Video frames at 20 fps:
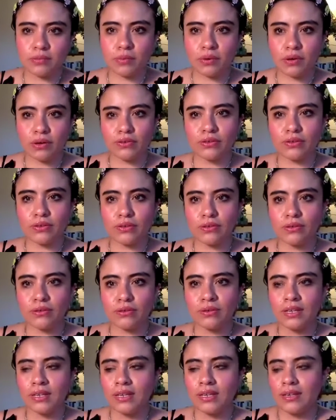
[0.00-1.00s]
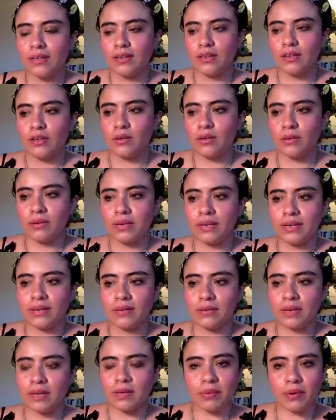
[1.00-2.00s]
But also, when I
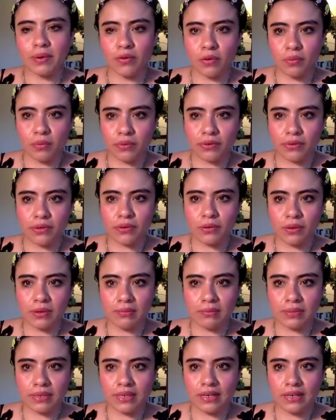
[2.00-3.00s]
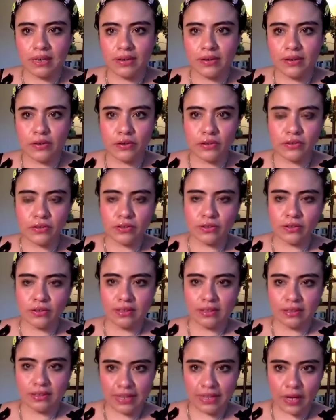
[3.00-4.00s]
read about Ramona Quimby, I understood
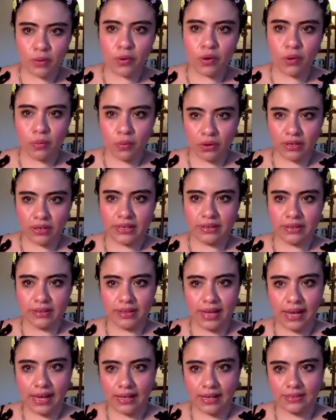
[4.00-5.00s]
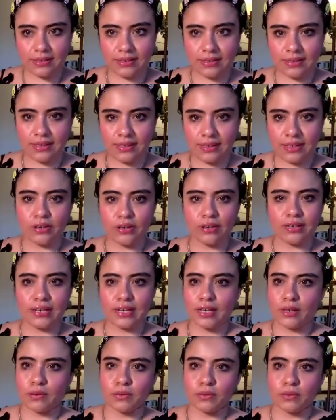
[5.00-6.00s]
that they were working class, and like her
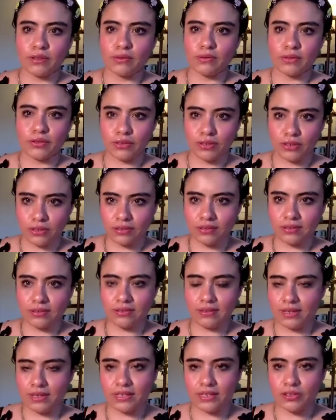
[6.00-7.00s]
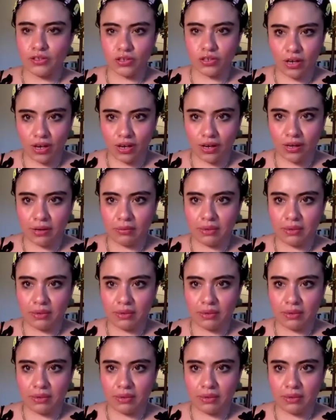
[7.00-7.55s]
dad would lose his job.